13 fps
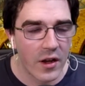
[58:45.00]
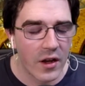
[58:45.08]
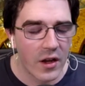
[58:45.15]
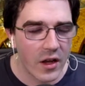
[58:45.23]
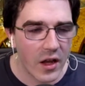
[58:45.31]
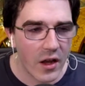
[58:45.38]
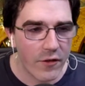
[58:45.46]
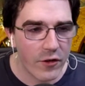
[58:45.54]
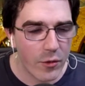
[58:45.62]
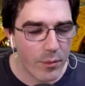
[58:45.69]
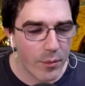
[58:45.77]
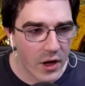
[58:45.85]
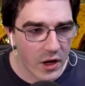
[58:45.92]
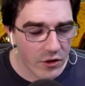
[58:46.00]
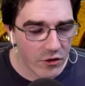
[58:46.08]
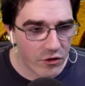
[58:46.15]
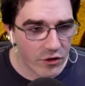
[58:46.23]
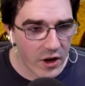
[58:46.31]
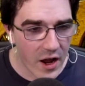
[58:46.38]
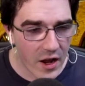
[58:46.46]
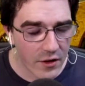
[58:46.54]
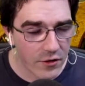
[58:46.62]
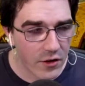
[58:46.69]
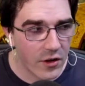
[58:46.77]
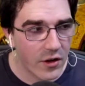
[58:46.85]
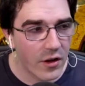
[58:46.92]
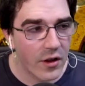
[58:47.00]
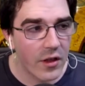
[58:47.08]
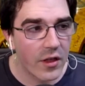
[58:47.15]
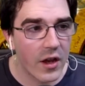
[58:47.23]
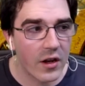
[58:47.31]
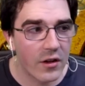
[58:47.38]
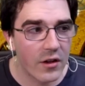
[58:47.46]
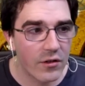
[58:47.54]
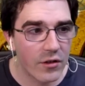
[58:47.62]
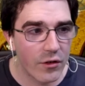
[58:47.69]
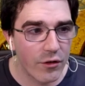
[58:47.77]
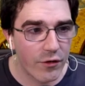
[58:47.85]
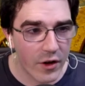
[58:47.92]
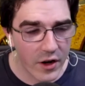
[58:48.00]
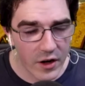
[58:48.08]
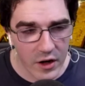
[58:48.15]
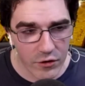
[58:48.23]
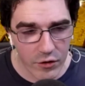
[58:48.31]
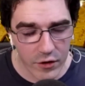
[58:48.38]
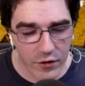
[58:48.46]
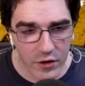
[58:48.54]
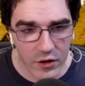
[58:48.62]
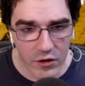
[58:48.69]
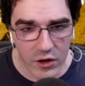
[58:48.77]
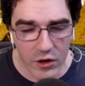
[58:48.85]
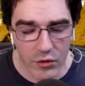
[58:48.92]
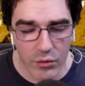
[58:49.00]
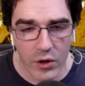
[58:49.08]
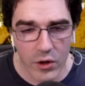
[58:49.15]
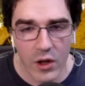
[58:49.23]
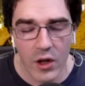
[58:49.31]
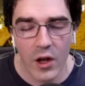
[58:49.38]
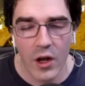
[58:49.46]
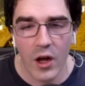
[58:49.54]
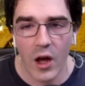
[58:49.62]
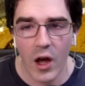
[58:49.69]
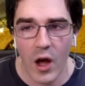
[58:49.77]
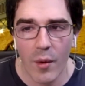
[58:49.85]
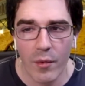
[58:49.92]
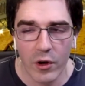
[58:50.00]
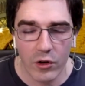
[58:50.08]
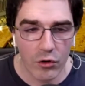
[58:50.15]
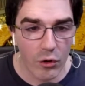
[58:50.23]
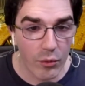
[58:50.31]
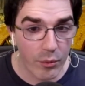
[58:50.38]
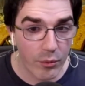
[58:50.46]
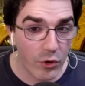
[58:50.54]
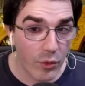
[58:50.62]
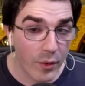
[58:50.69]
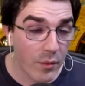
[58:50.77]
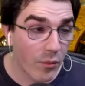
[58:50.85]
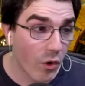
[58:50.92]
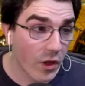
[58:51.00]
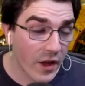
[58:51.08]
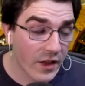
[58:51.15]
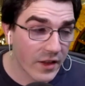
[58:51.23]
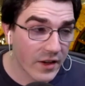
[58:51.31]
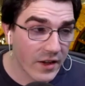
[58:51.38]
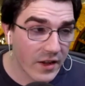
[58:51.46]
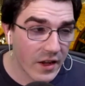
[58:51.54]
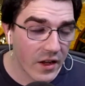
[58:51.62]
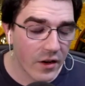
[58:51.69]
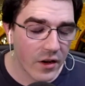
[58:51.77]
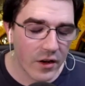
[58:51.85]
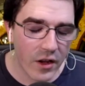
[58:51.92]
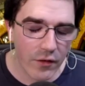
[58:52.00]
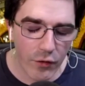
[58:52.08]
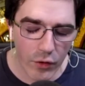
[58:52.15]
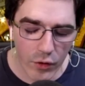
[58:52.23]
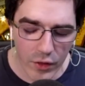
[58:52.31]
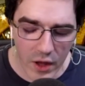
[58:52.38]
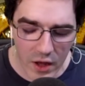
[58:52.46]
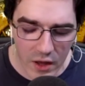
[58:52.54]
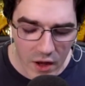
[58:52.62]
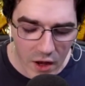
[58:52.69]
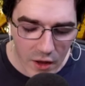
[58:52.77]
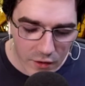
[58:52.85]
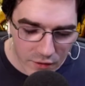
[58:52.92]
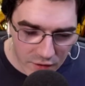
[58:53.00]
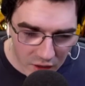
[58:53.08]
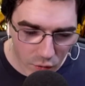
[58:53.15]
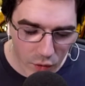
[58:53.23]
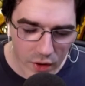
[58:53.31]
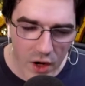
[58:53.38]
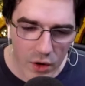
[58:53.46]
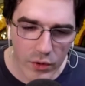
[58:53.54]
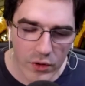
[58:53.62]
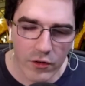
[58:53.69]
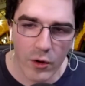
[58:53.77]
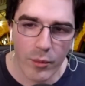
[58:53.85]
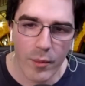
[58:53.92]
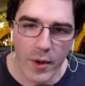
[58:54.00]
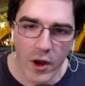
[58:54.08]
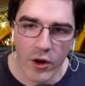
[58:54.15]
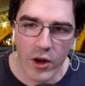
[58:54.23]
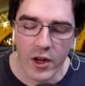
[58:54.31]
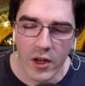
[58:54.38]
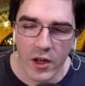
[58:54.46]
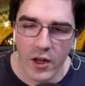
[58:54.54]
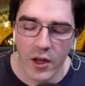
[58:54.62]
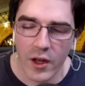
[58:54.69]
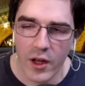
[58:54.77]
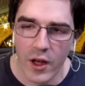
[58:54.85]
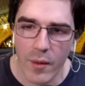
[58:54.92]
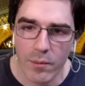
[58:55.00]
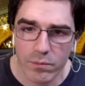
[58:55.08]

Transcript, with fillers: if you pick a task that is fun and interesting to you, um, you'll you'll be more likely to get get further than that. The second way that I would start preparing um,